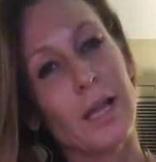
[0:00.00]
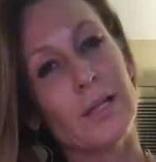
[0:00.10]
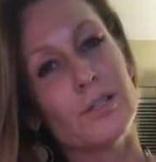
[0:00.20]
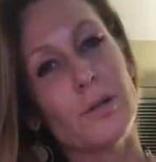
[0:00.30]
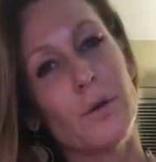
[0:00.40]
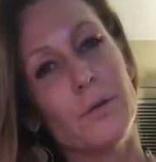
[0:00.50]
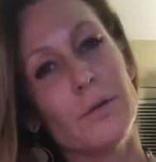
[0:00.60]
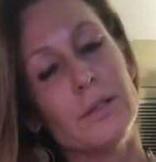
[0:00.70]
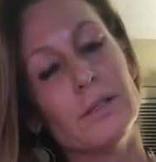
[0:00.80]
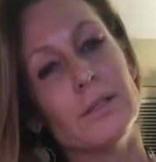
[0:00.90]
And so
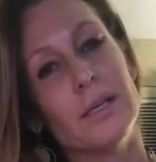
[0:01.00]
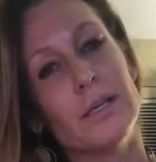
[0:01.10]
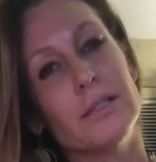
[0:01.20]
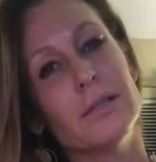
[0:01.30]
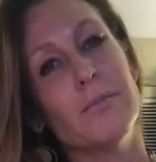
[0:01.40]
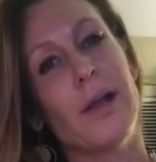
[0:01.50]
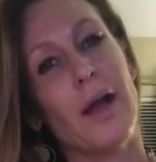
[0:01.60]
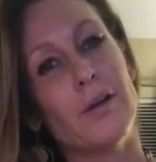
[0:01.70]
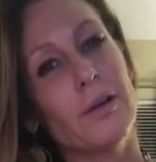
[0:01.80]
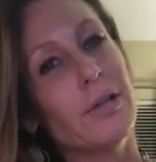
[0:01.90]
these things play
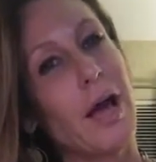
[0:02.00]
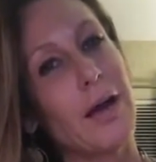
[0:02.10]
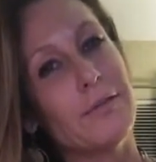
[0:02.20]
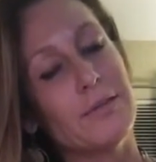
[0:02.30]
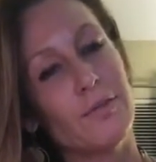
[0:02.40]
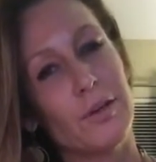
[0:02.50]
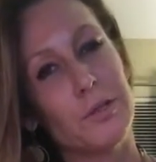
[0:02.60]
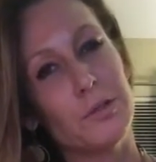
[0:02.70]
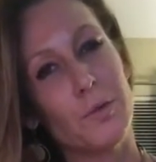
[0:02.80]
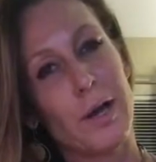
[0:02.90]
out in our lives in
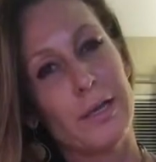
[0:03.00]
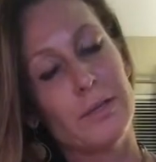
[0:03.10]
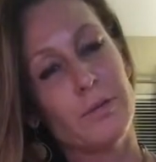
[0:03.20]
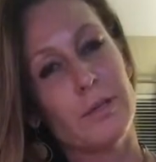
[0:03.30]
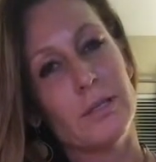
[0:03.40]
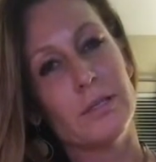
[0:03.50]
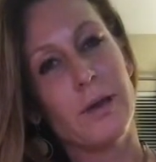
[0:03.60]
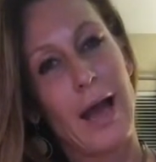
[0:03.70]
various ways with these